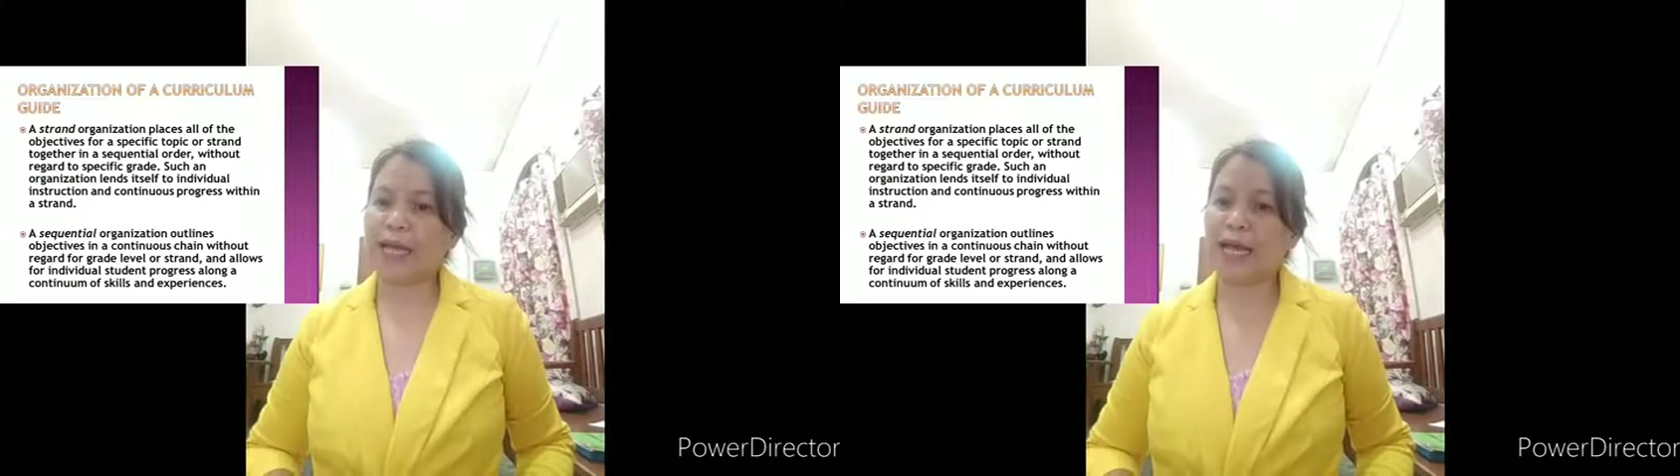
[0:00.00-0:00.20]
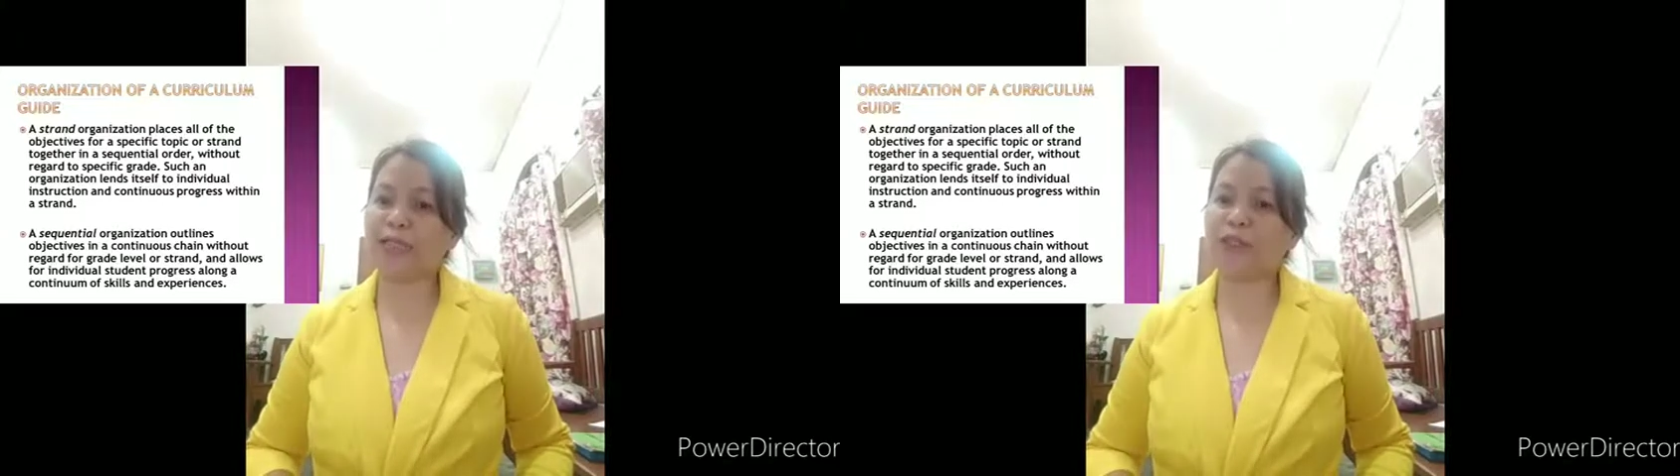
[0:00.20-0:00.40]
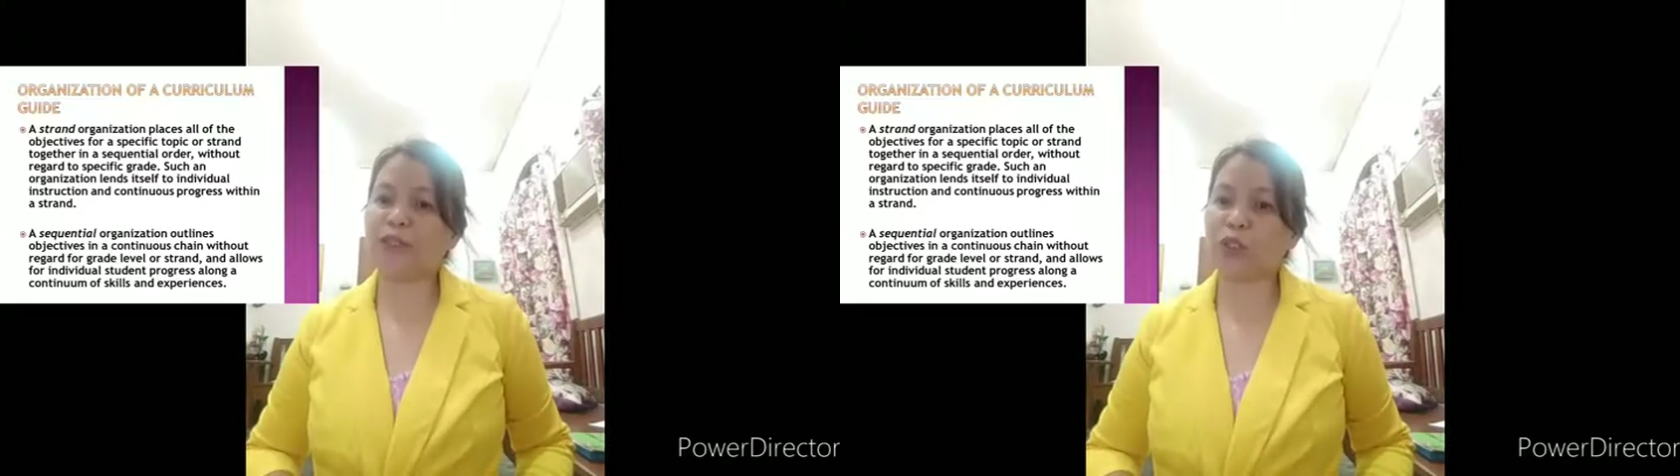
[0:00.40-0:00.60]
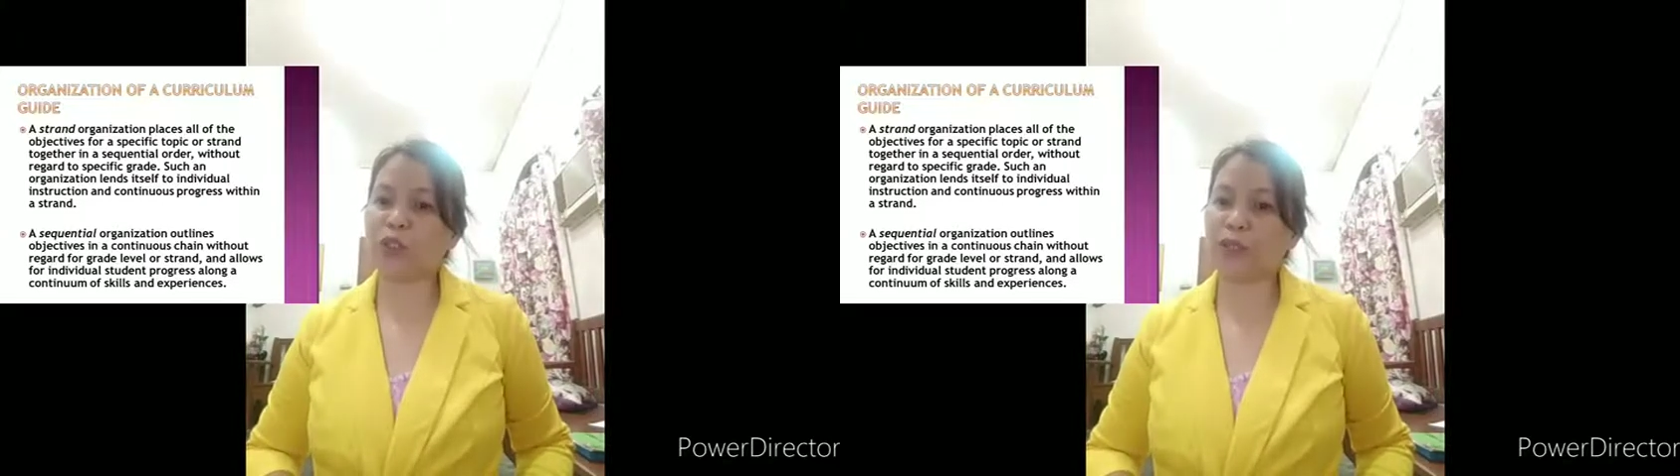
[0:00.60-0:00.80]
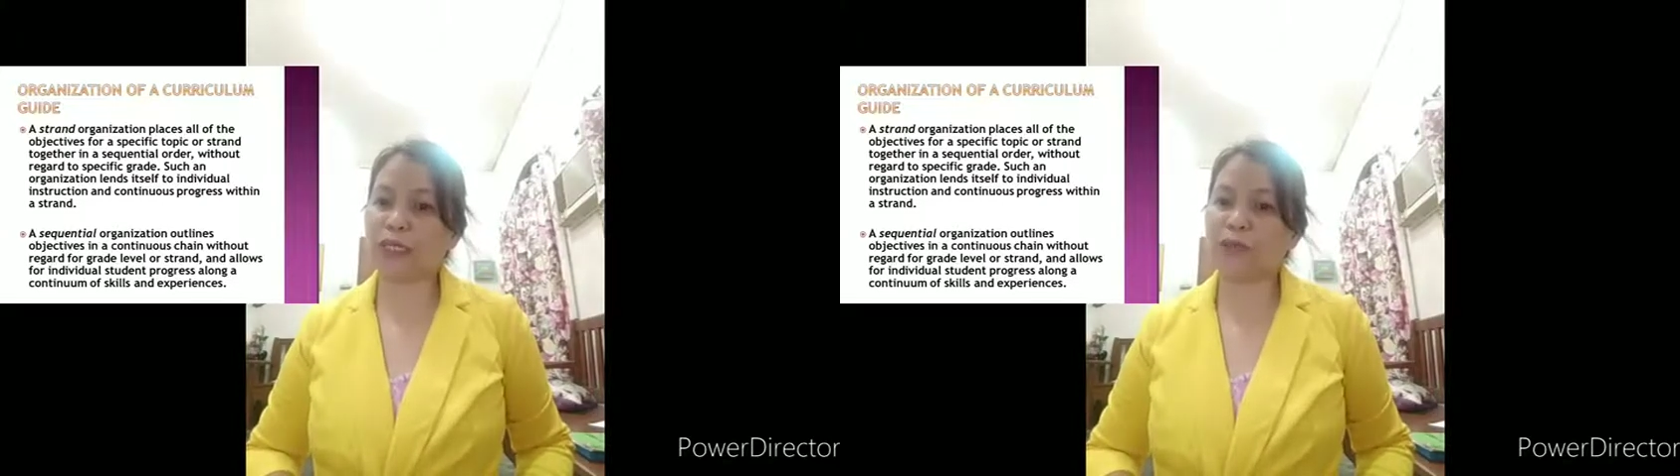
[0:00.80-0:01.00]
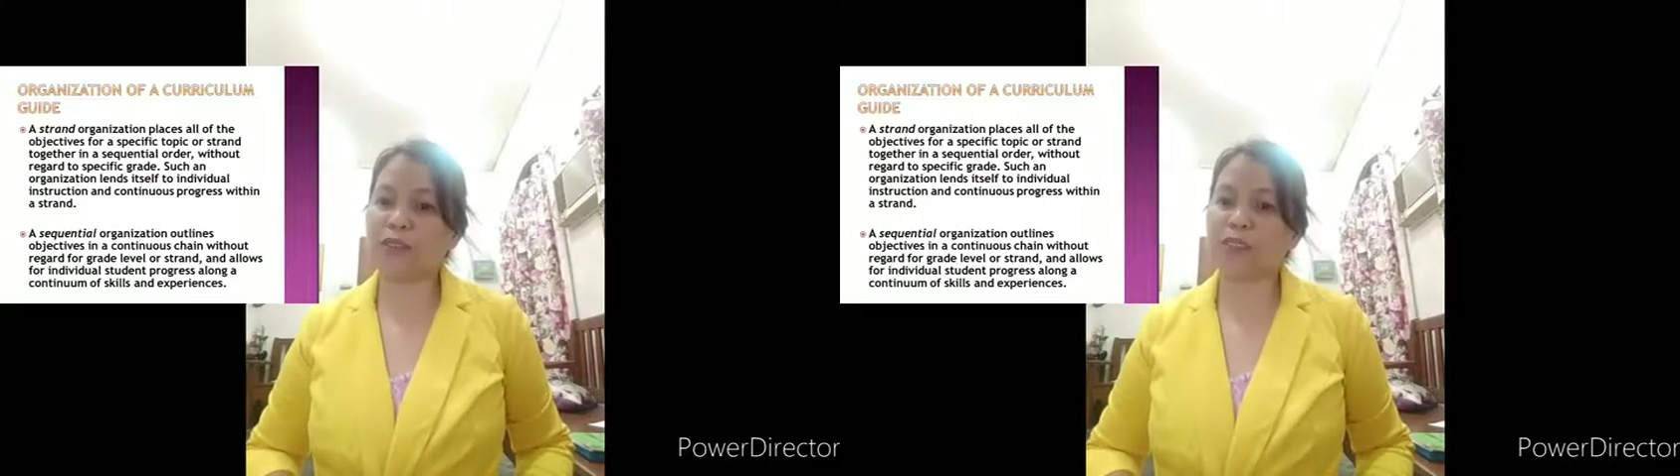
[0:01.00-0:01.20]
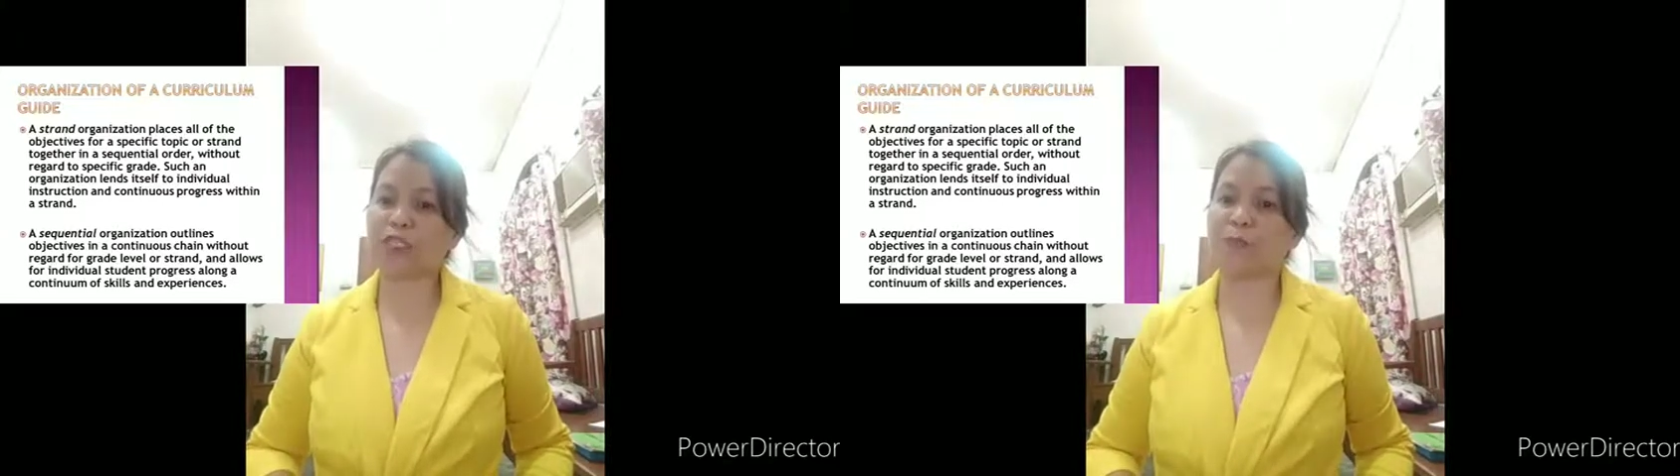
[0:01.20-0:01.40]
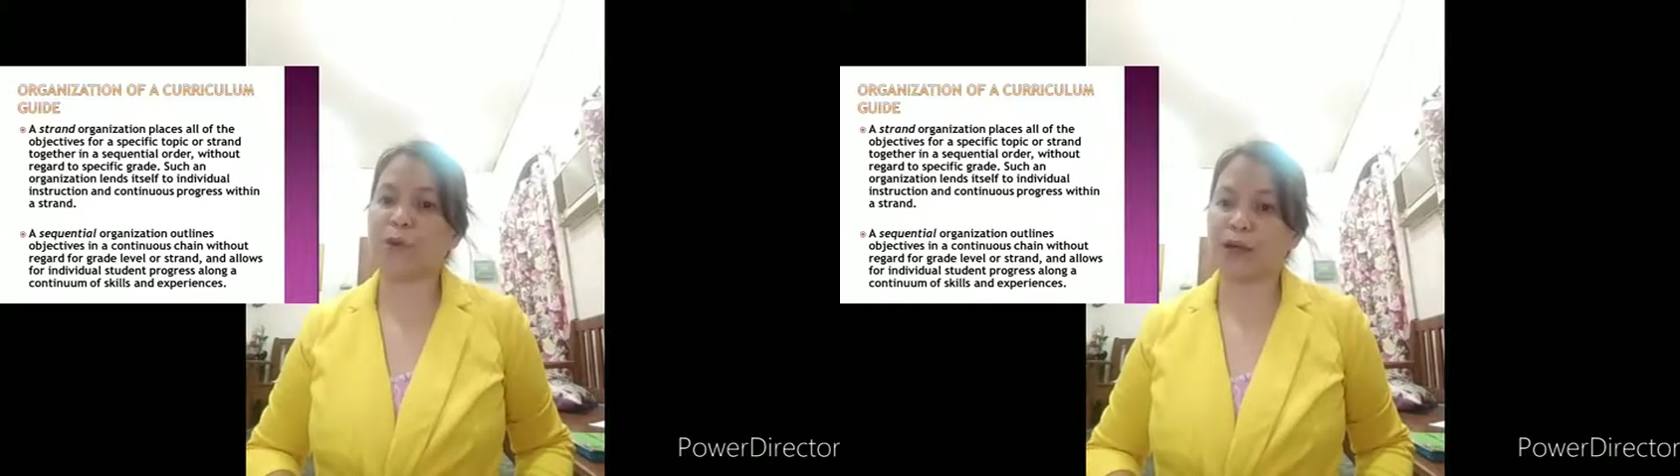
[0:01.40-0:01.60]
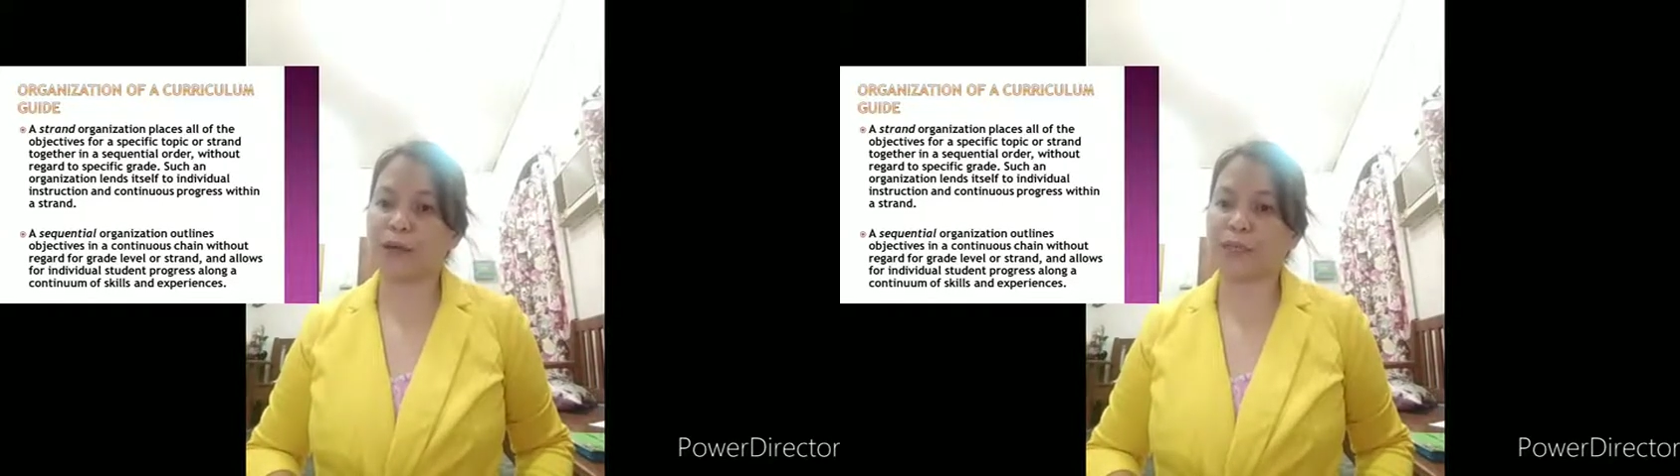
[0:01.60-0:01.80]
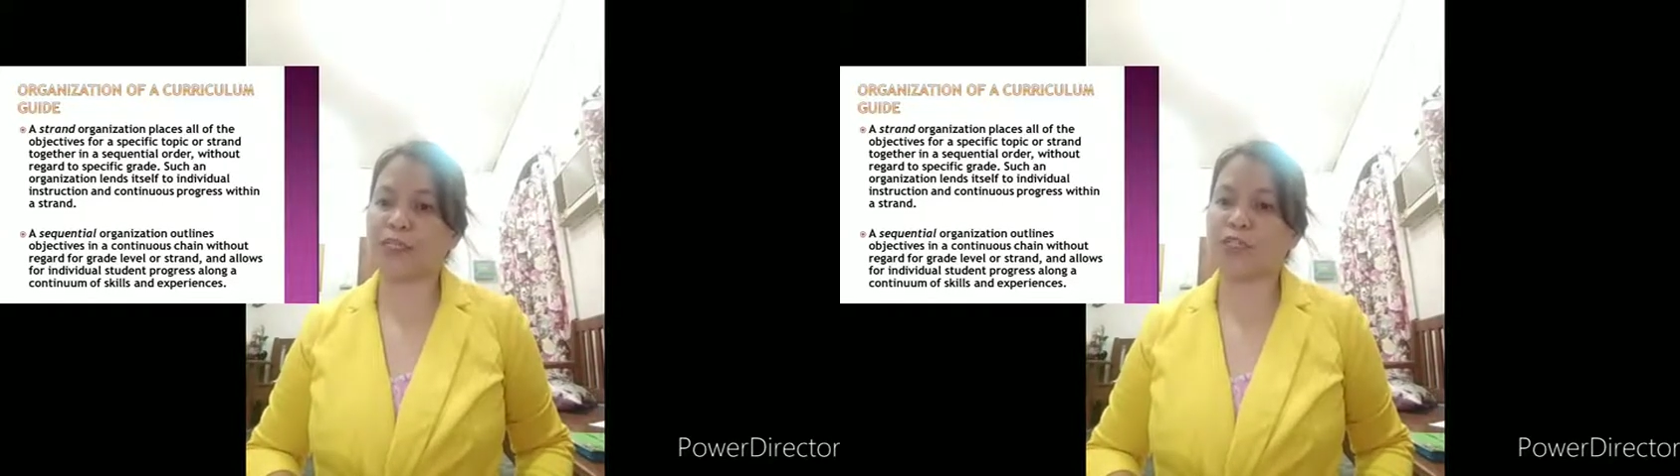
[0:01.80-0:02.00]
and continuous
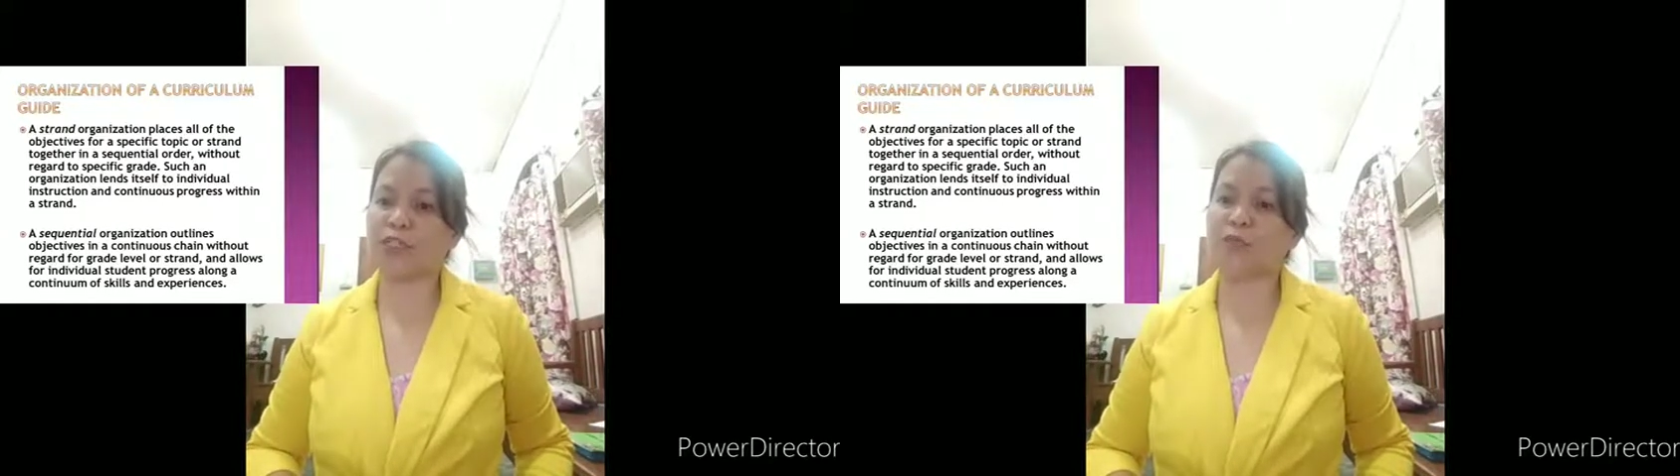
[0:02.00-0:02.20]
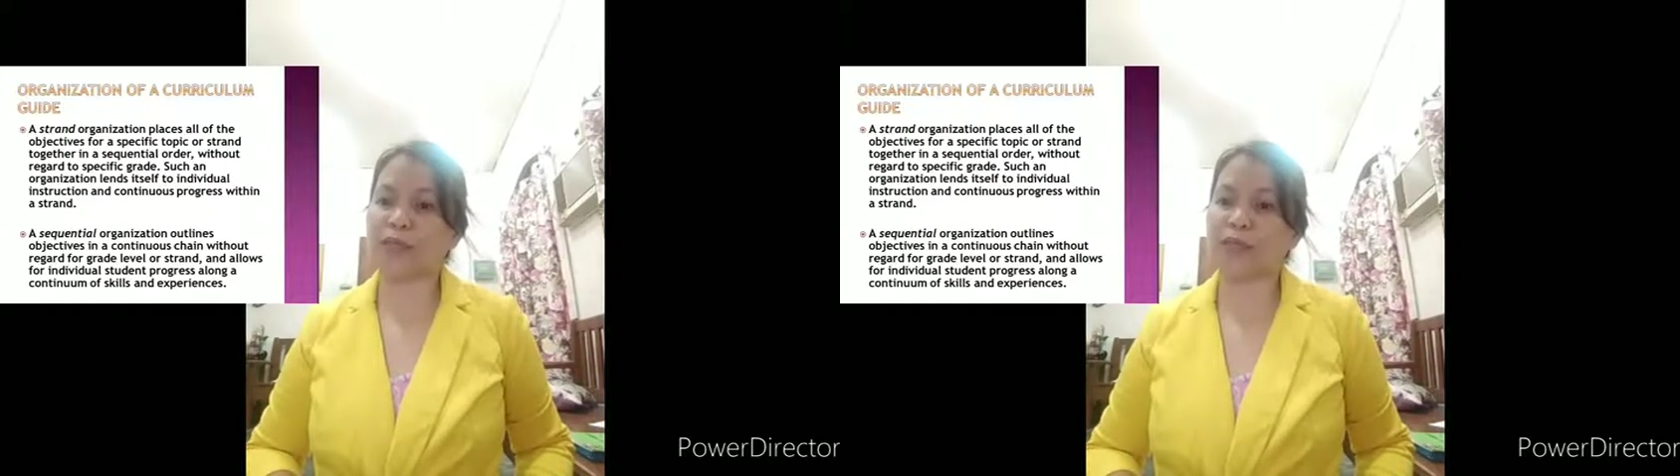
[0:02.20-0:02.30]
progress